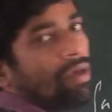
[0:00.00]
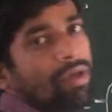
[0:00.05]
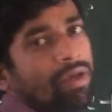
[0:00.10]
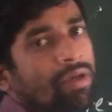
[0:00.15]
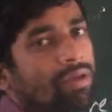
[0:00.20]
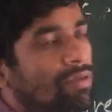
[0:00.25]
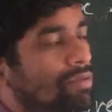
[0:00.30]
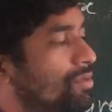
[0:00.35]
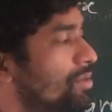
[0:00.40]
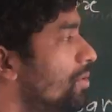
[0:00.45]

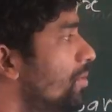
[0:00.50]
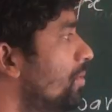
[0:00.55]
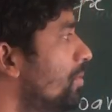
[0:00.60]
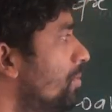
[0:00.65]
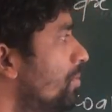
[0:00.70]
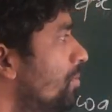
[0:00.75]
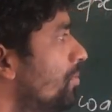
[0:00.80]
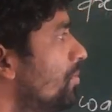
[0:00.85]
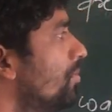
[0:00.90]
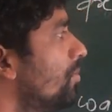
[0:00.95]

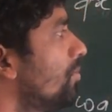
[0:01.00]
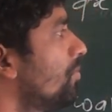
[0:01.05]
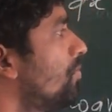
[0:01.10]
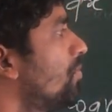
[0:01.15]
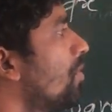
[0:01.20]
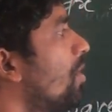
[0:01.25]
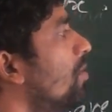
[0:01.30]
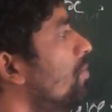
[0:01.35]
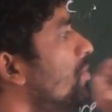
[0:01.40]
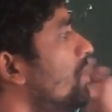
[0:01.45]
so
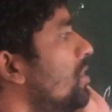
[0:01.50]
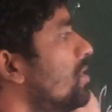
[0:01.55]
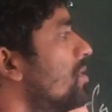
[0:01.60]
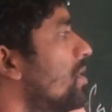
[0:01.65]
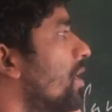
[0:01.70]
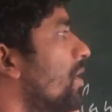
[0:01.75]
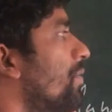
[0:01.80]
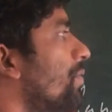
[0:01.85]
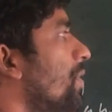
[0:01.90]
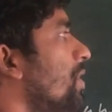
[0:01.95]
from this
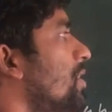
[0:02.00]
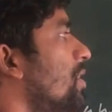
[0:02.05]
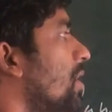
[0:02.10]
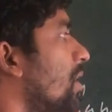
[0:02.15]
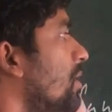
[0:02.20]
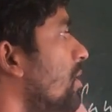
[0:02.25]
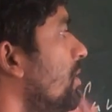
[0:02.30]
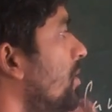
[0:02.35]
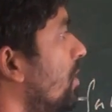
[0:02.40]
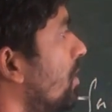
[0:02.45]

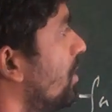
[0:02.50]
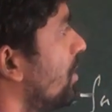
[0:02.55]
equation